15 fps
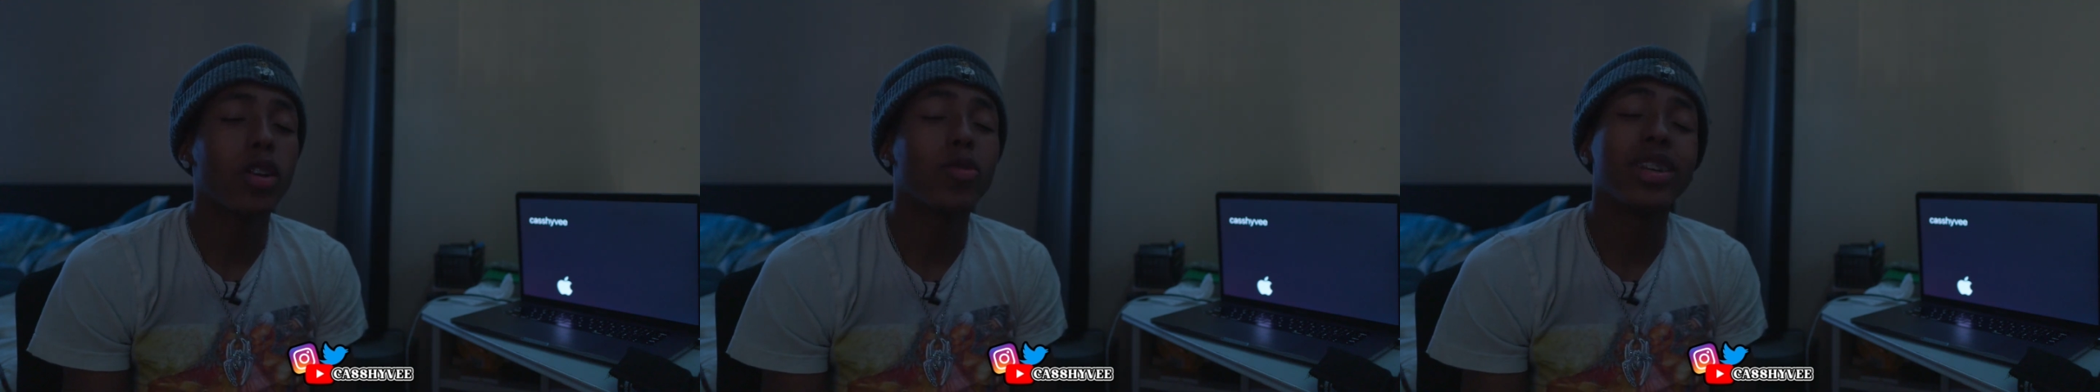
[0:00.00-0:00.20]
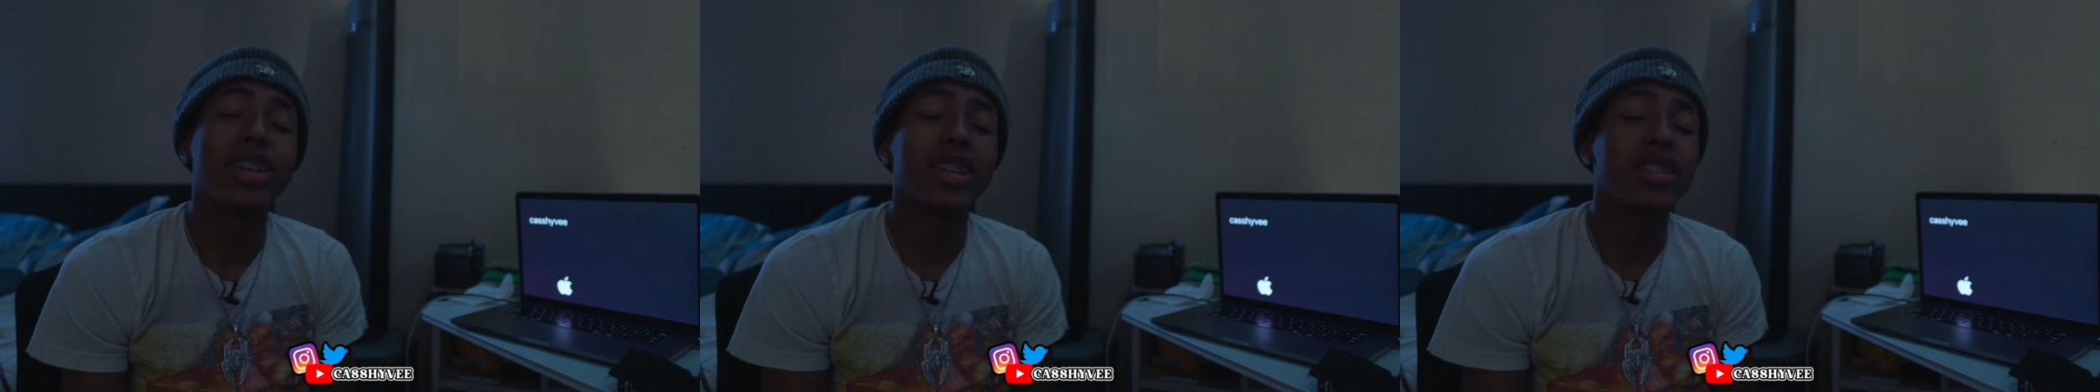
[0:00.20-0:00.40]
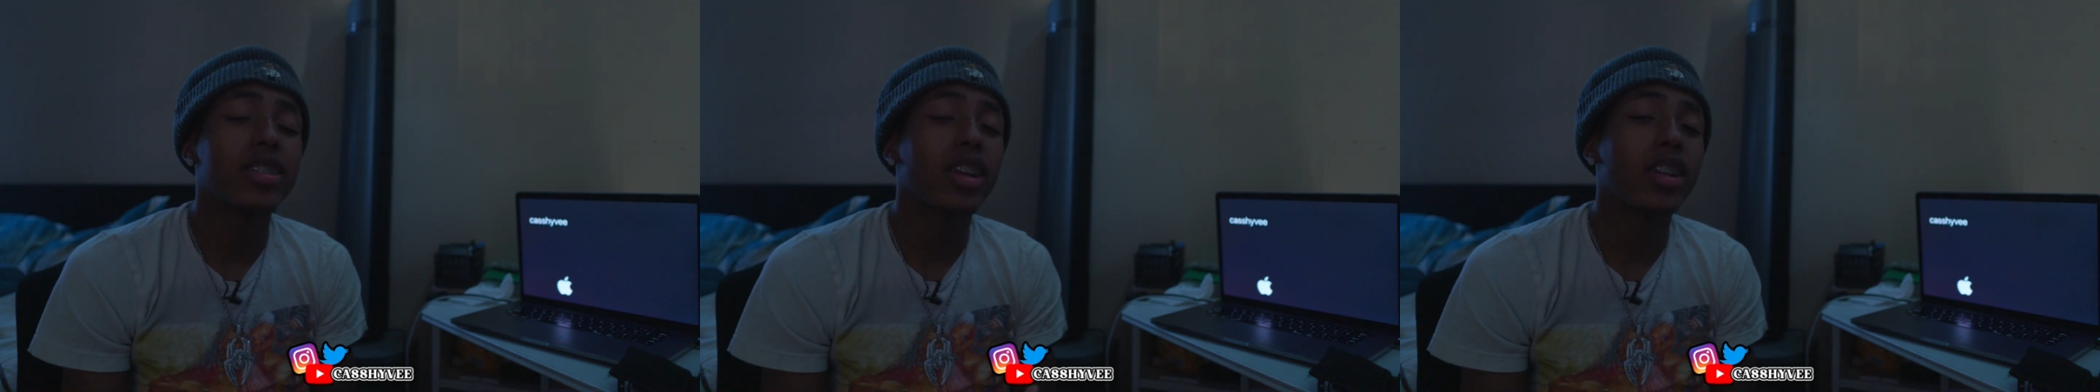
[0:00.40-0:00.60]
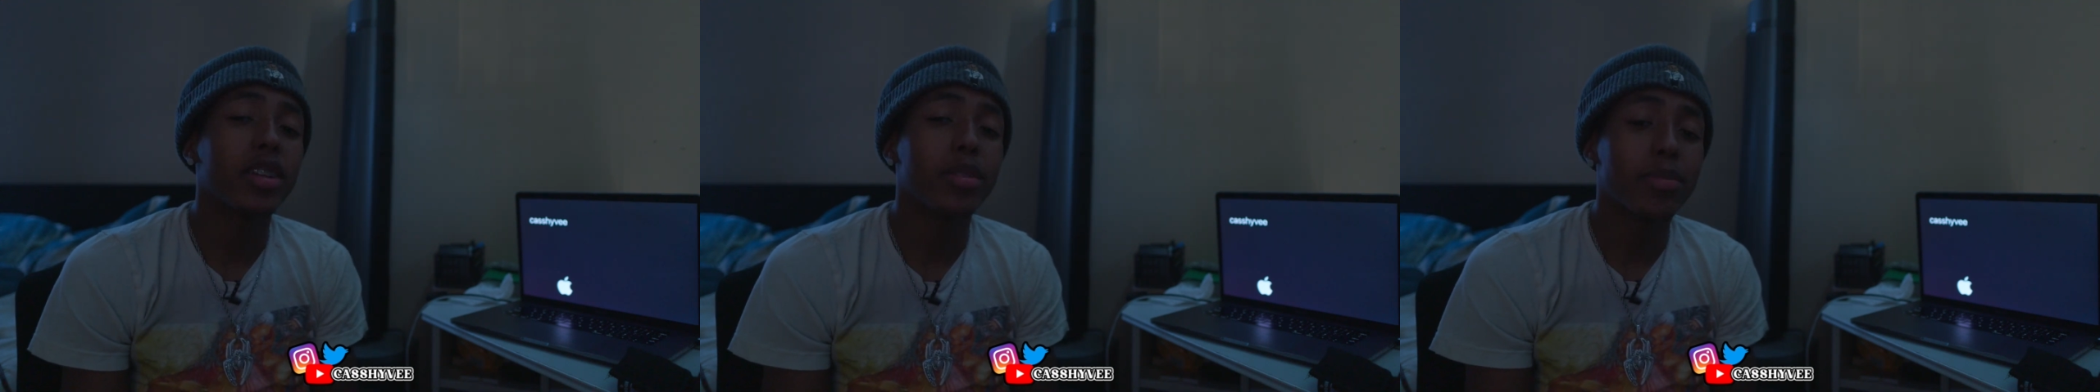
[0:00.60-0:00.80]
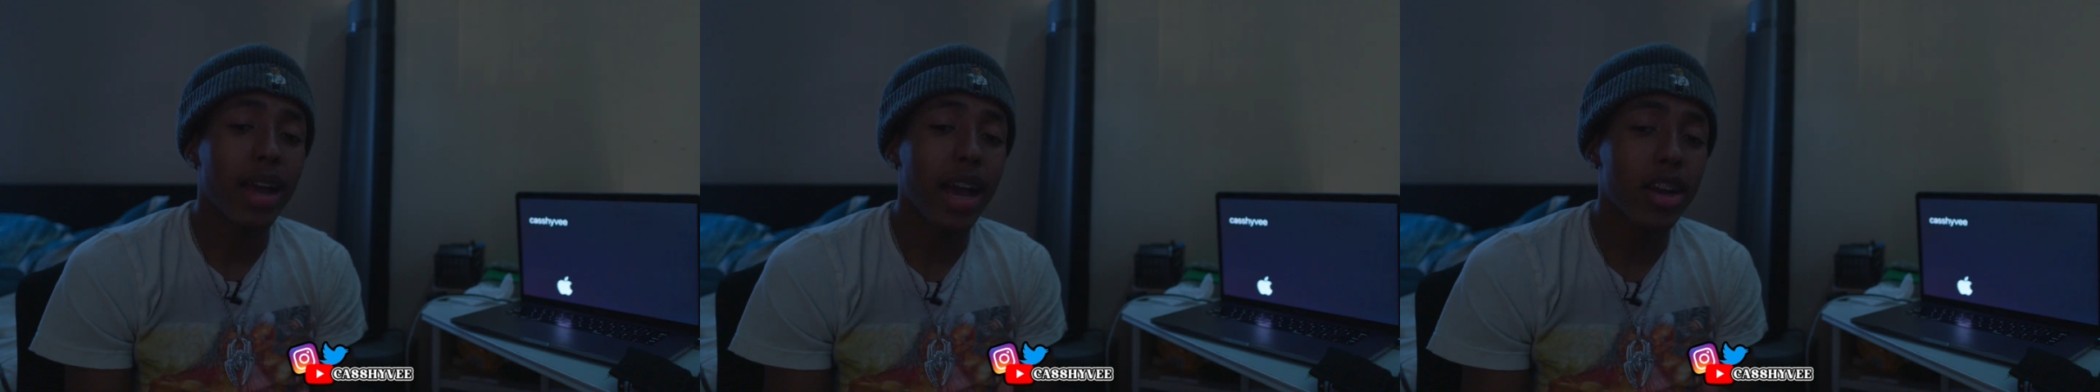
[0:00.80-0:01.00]
wouldn't
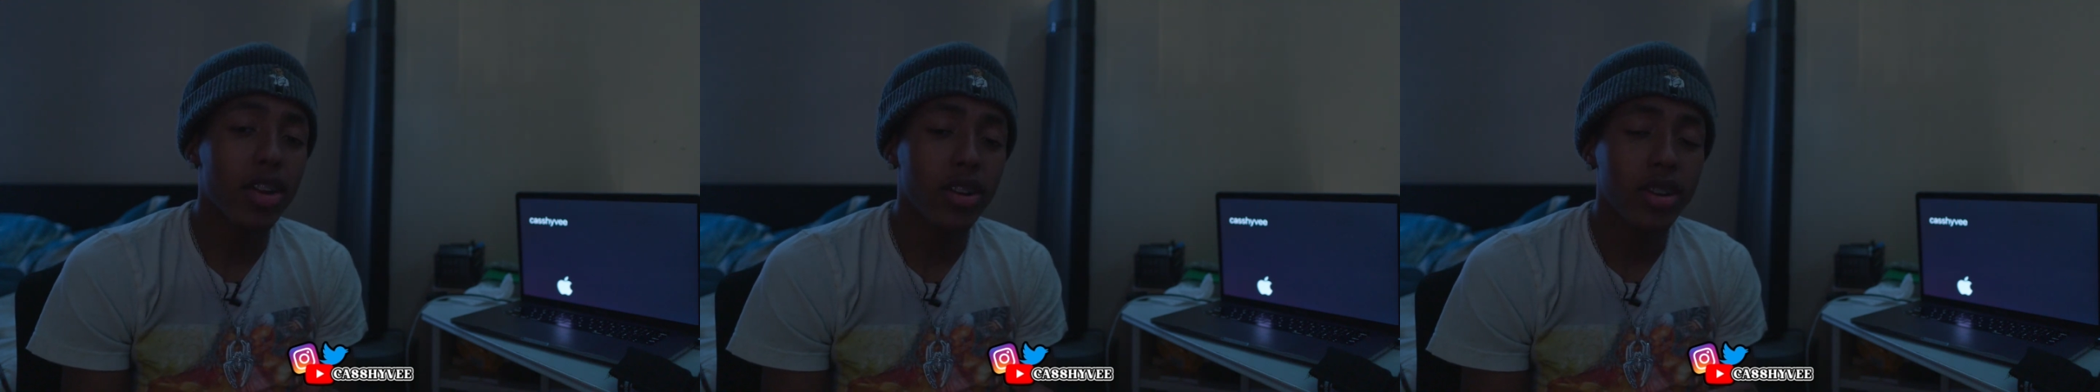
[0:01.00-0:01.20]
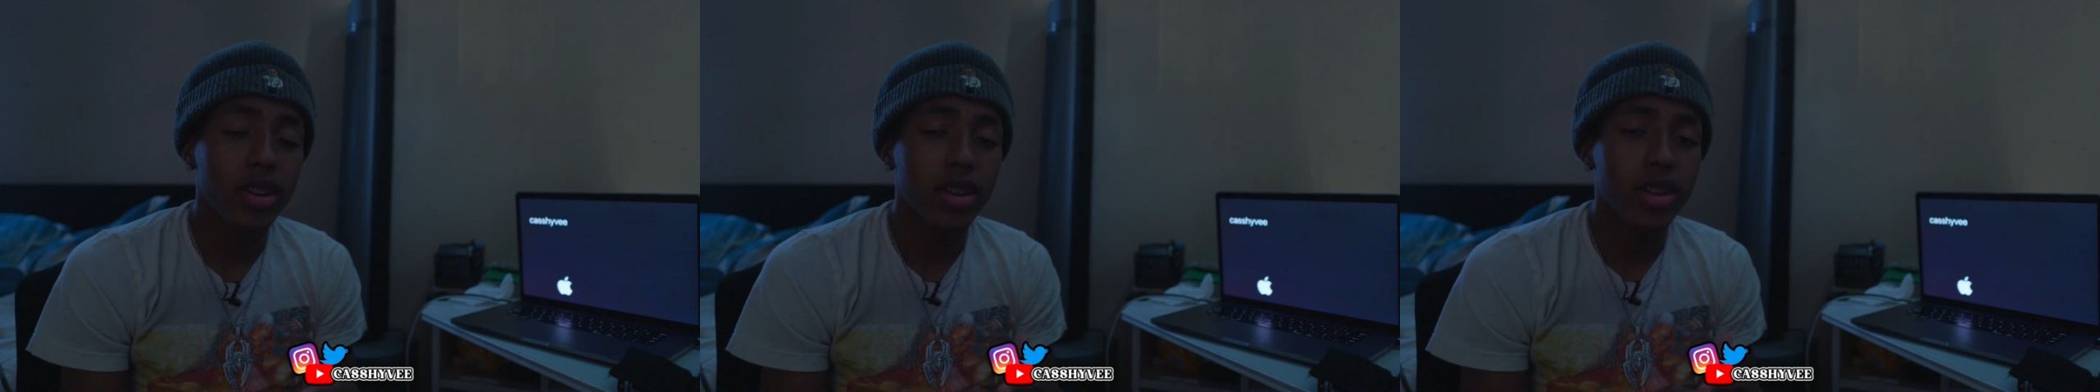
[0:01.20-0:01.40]
necessarily matter,